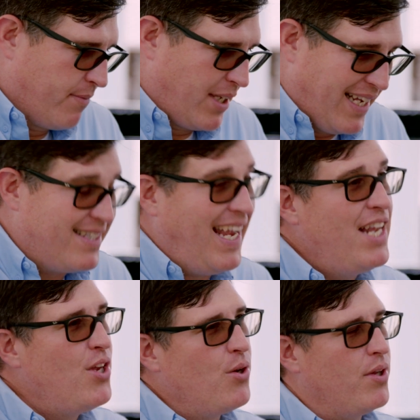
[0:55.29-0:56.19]

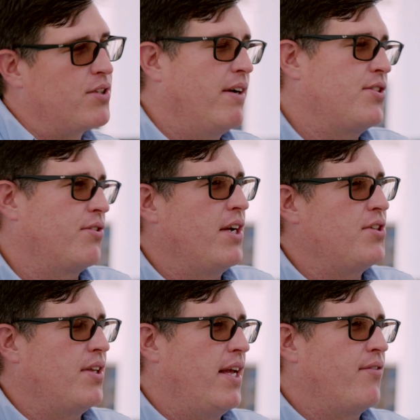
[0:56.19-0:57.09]
continue this
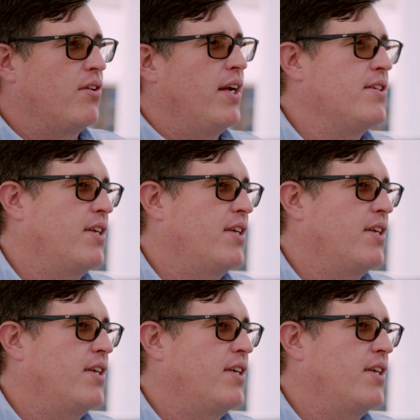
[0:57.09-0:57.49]
restoration of the Everglades,